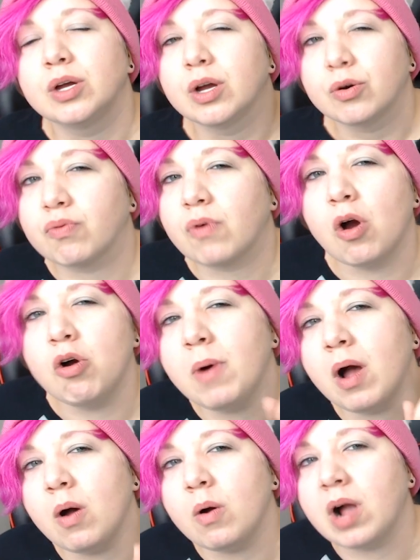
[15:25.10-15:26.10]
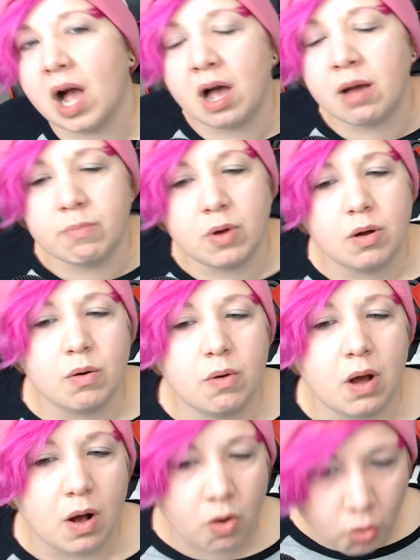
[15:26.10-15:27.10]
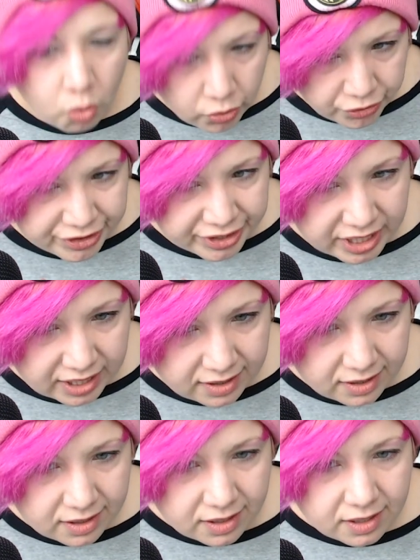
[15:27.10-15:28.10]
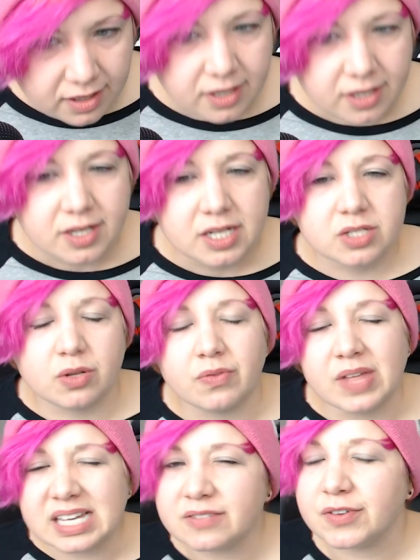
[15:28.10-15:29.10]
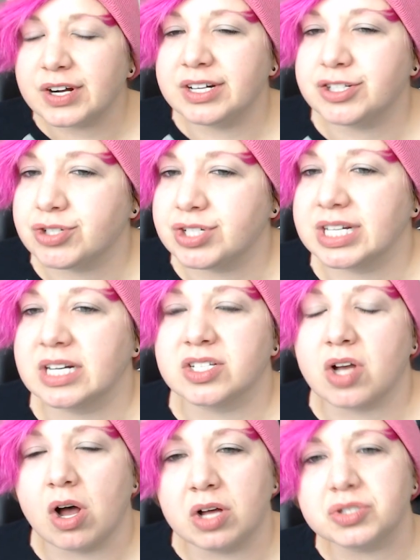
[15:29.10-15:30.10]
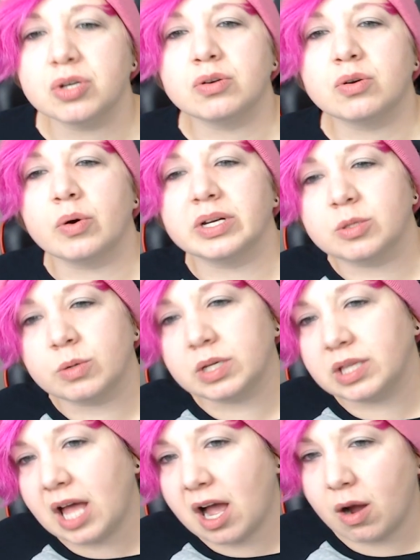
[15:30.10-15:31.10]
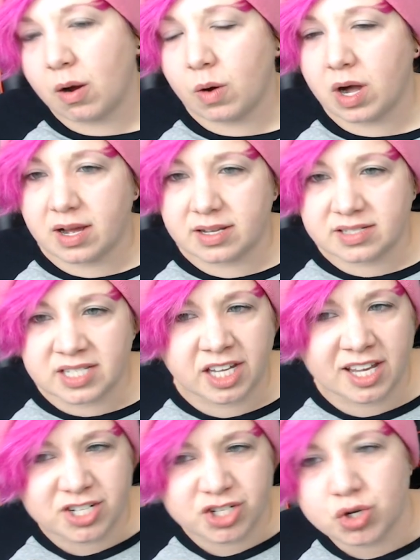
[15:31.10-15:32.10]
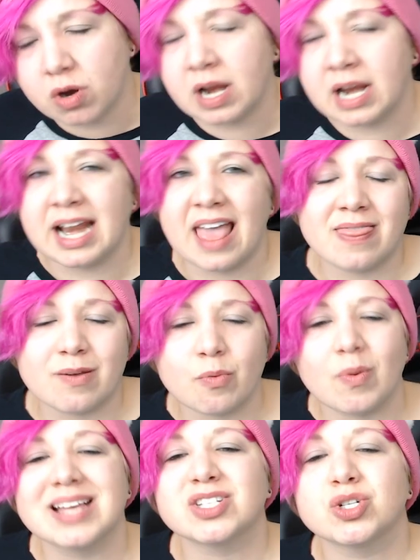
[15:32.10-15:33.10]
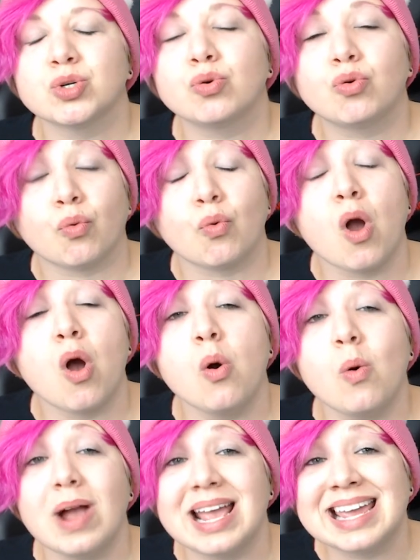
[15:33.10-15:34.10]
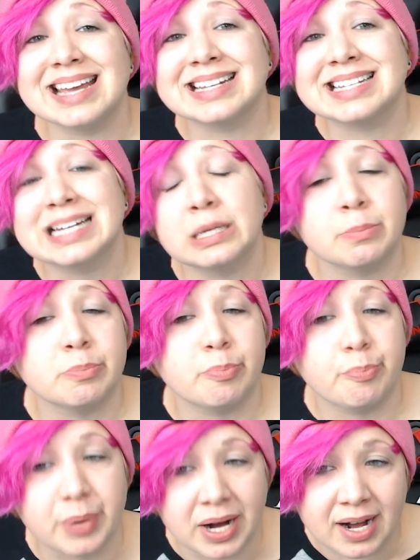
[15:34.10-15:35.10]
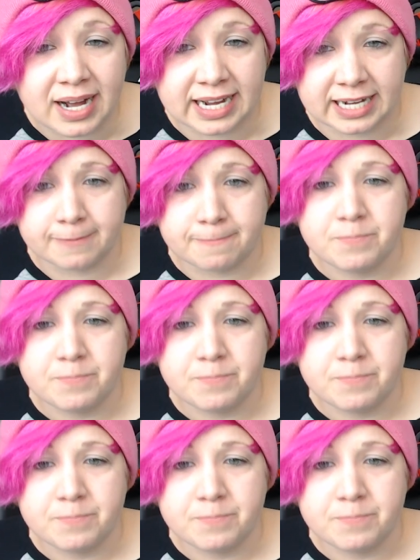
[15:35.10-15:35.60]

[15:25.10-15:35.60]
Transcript: Robo combo only. So that's very interesting. And it's also going to allow Zenken, Zyuran, and the rest to grow and combine.